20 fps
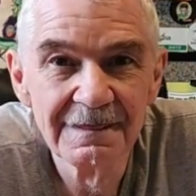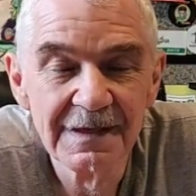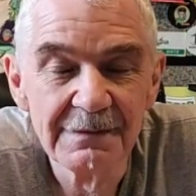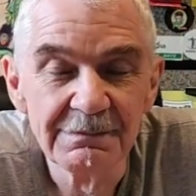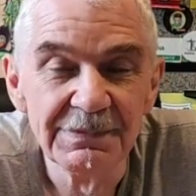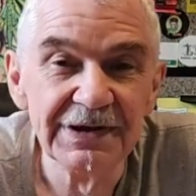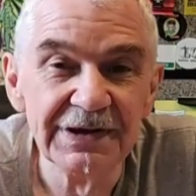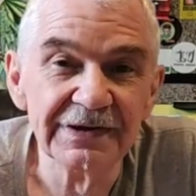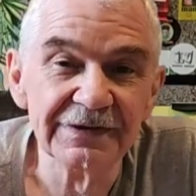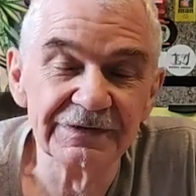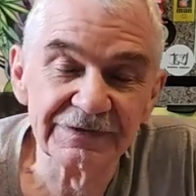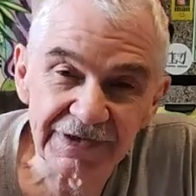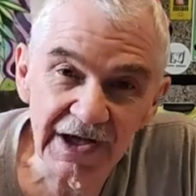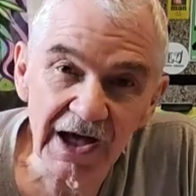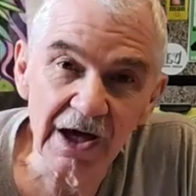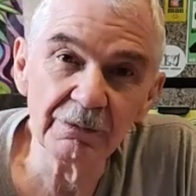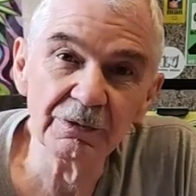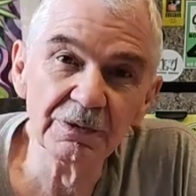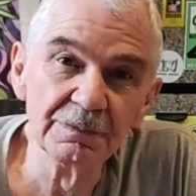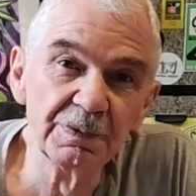because
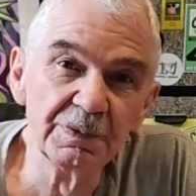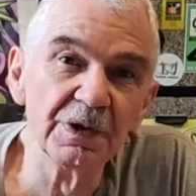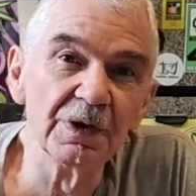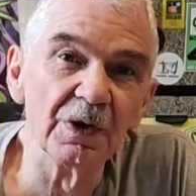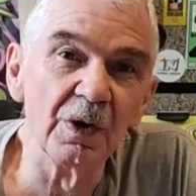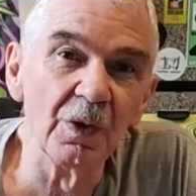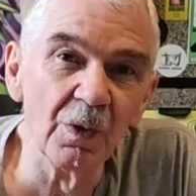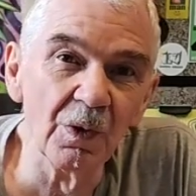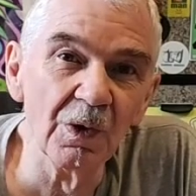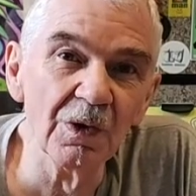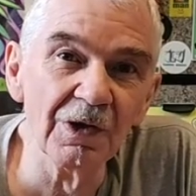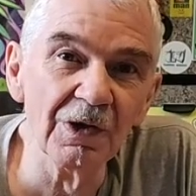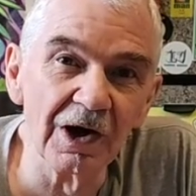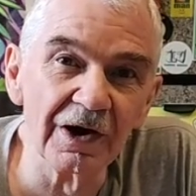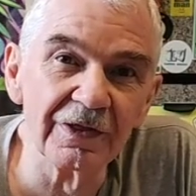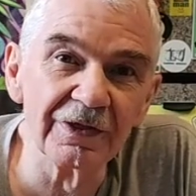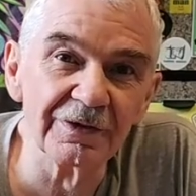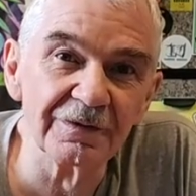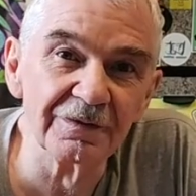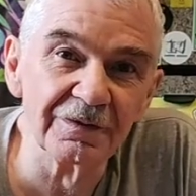that would put a whole lot
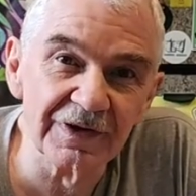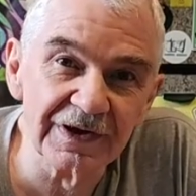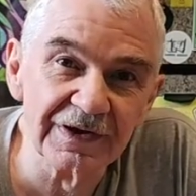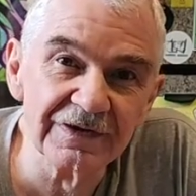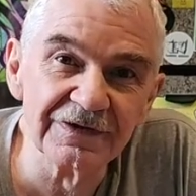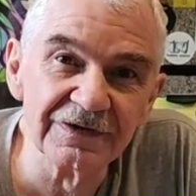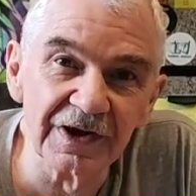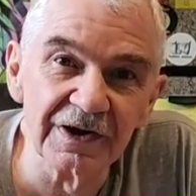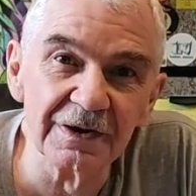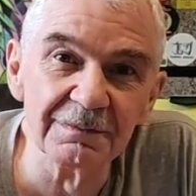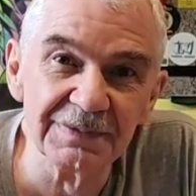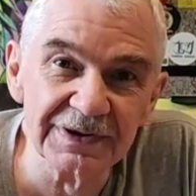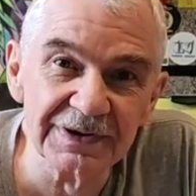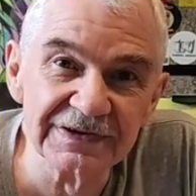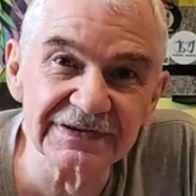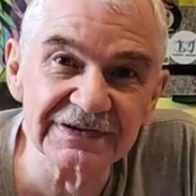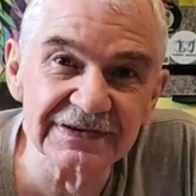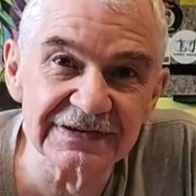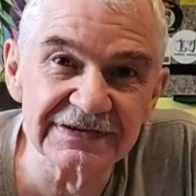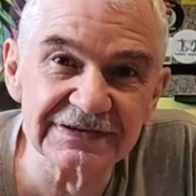of their friends out of
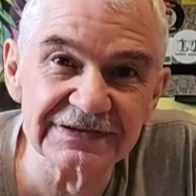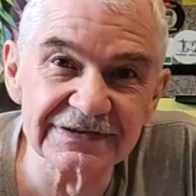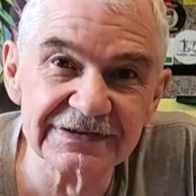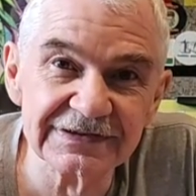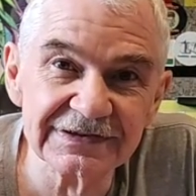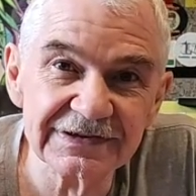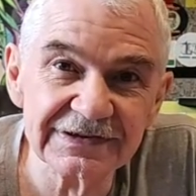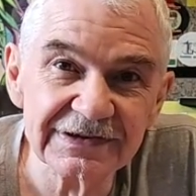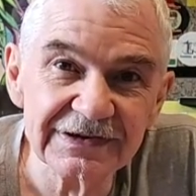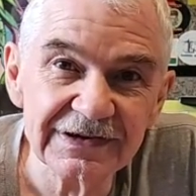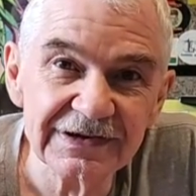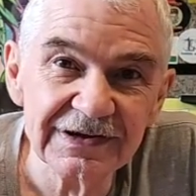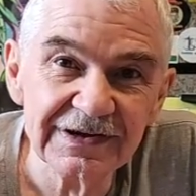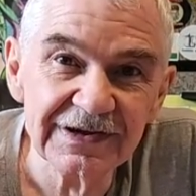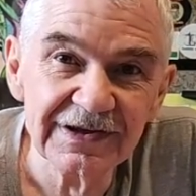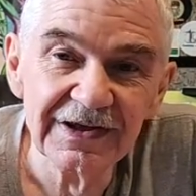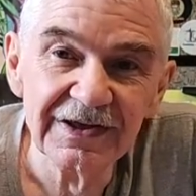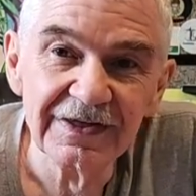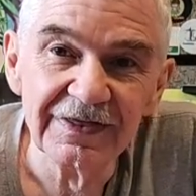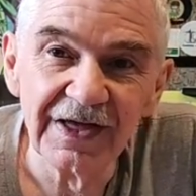business.
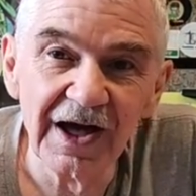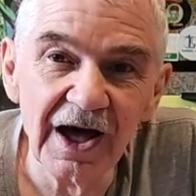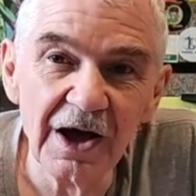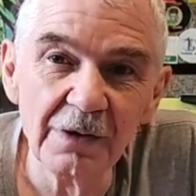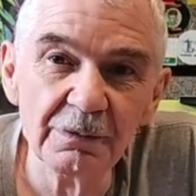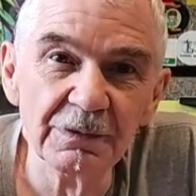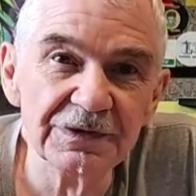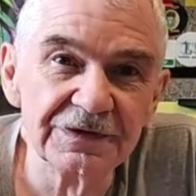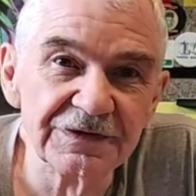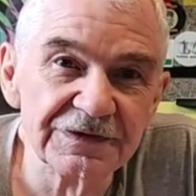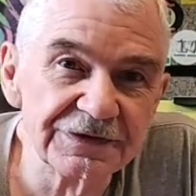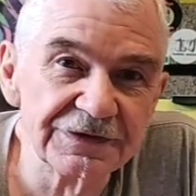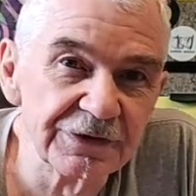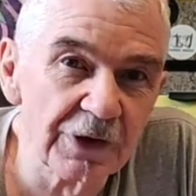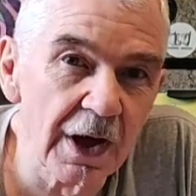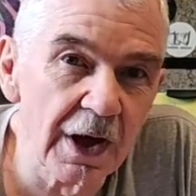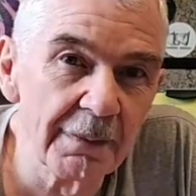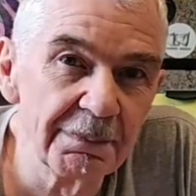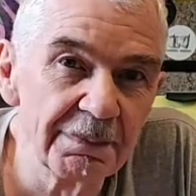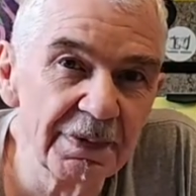That would
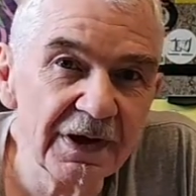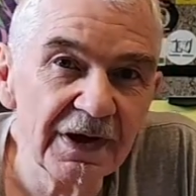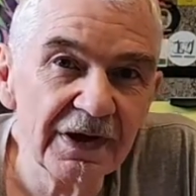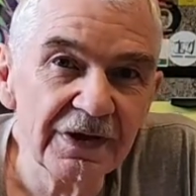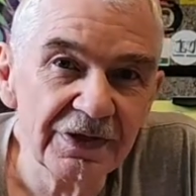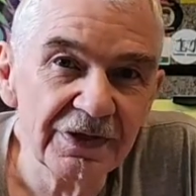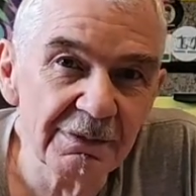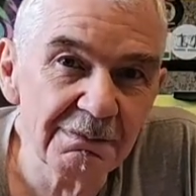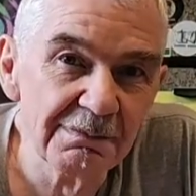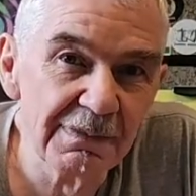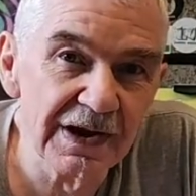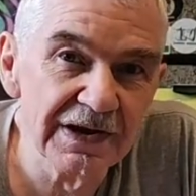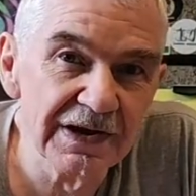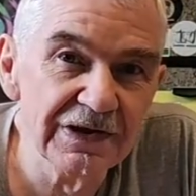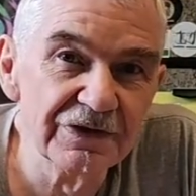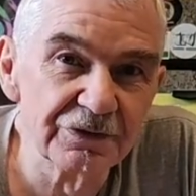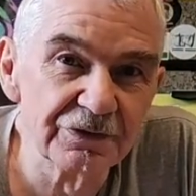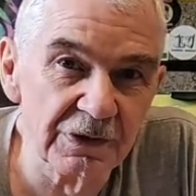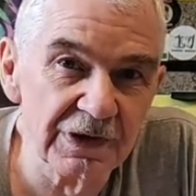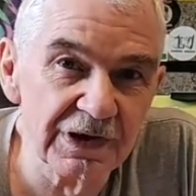stop the money
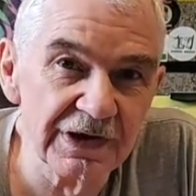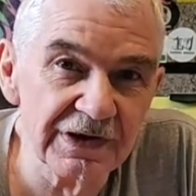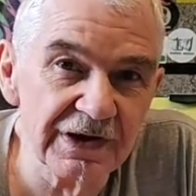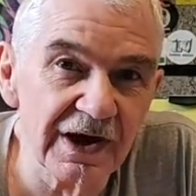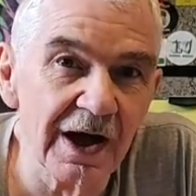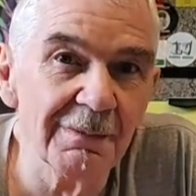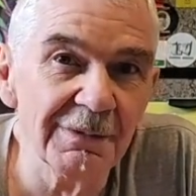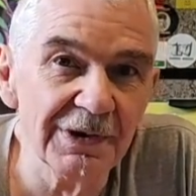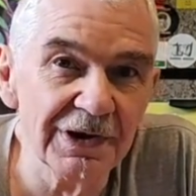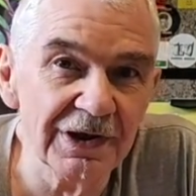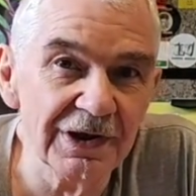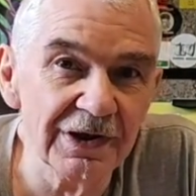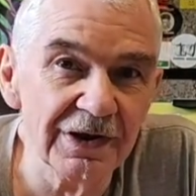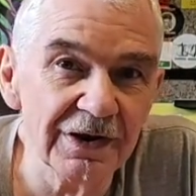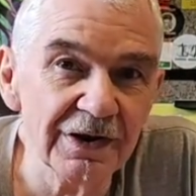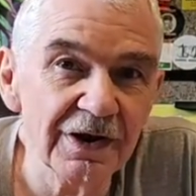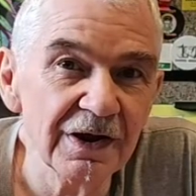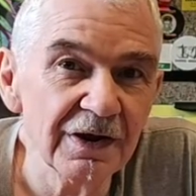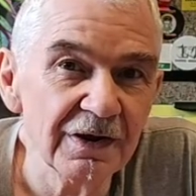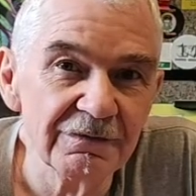train coming
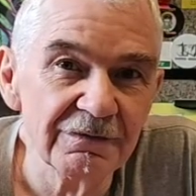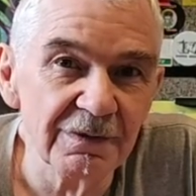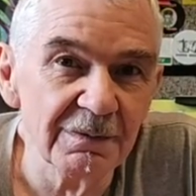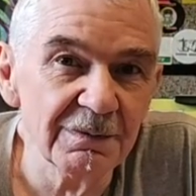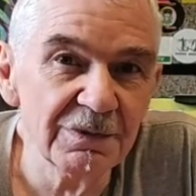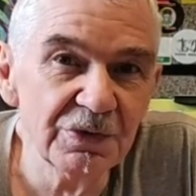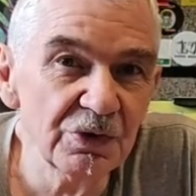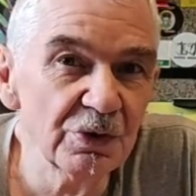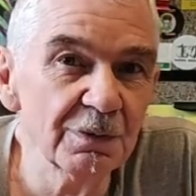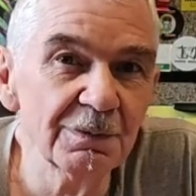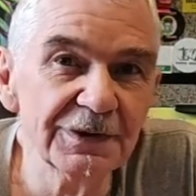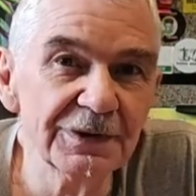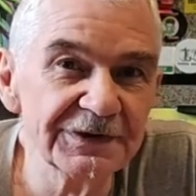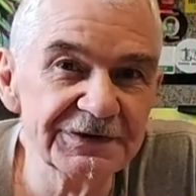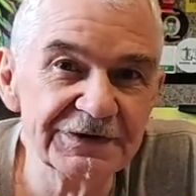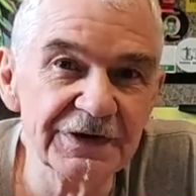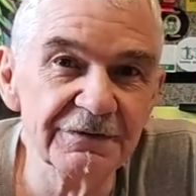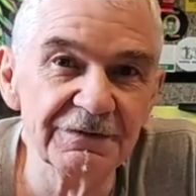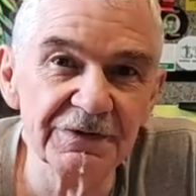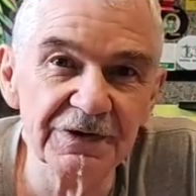in from numerous
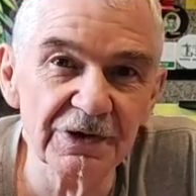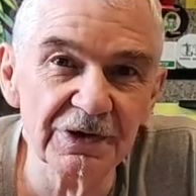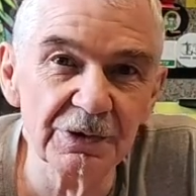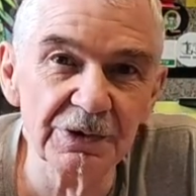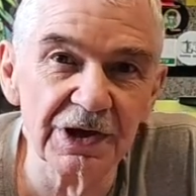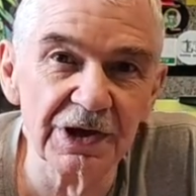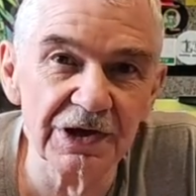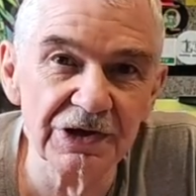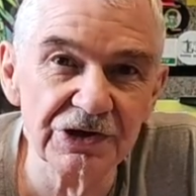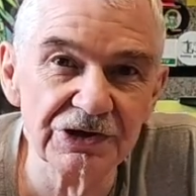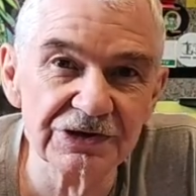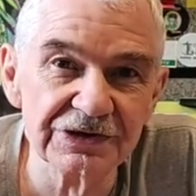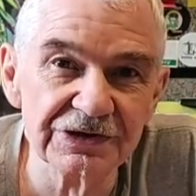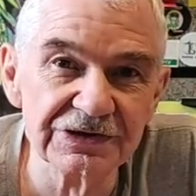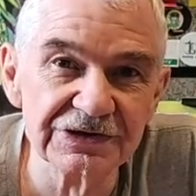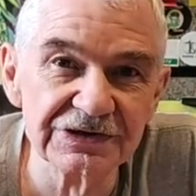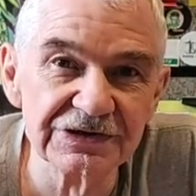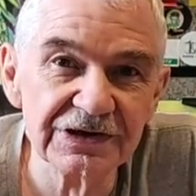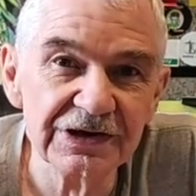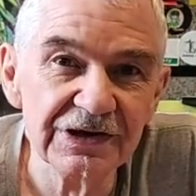different
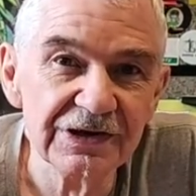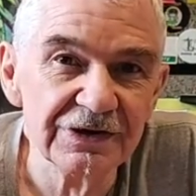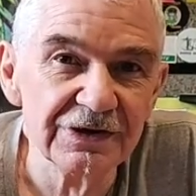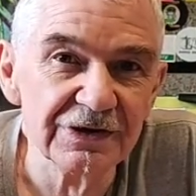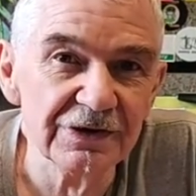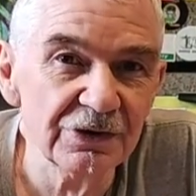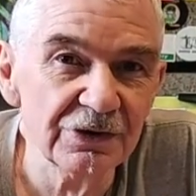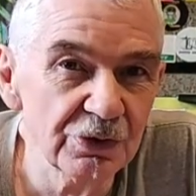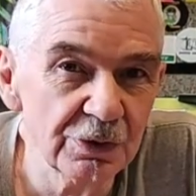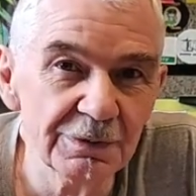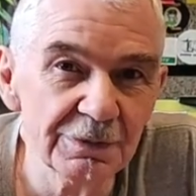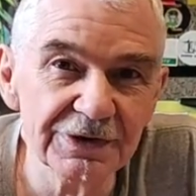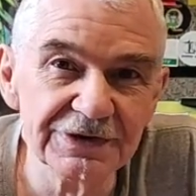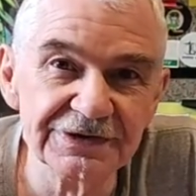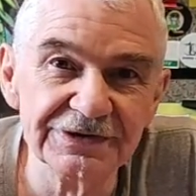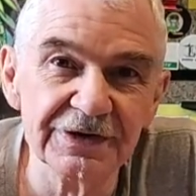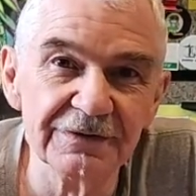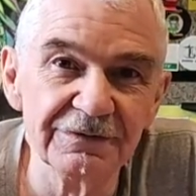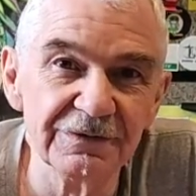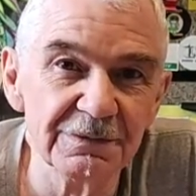locations to numerous
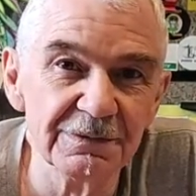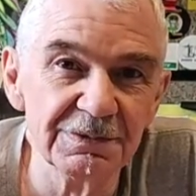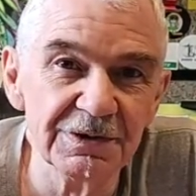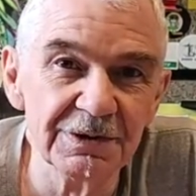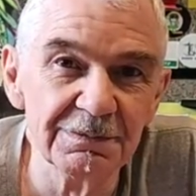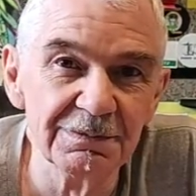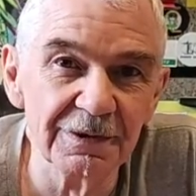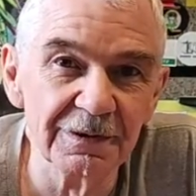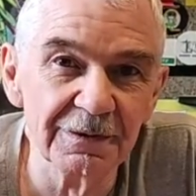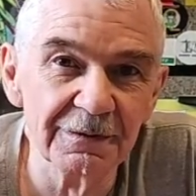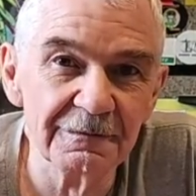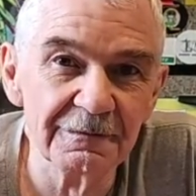different people.